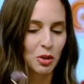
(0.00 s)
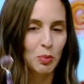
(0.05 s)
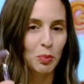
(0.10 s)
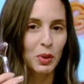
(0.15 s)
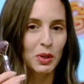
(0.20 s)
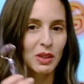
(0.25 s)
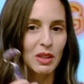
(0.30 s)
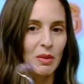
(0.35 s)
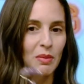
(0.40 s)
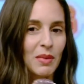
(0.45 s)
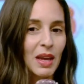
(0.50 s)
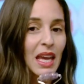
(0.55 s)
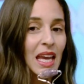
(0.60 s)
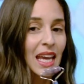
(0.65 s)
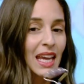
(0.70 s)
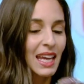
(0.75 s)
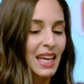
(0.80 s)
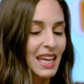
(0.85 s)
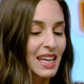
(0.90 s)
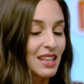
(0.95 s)
You can put them
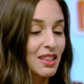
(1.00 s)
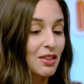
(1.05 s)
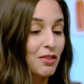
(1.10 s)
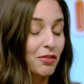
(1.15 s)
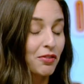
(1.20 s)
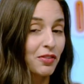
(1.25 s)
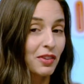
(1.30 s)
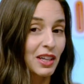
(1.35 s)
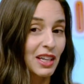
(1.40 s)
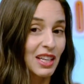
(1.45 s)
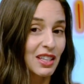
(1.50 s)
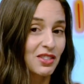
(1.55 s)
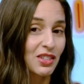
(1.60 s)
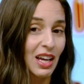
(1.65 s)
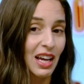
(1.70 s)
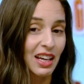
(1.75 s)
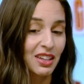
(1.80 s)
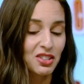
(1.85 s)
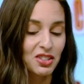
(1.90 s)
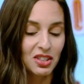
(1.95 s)
in the
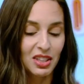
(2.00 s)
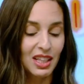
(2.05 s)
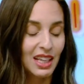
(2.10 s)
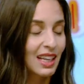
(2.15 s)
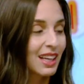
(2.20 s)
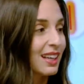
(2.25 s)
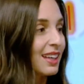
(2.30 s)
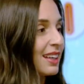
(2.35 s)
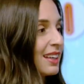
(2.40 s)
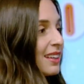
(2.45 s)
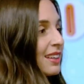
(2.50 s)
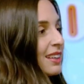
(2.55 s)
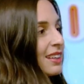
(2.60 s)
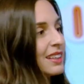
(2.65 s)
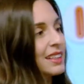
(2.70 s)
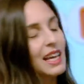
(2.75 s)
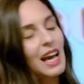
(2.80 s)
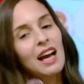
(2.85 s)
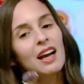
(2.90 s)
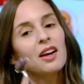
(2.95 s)
fridge, actually. You just do it like
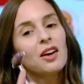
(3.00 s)
this, yeah.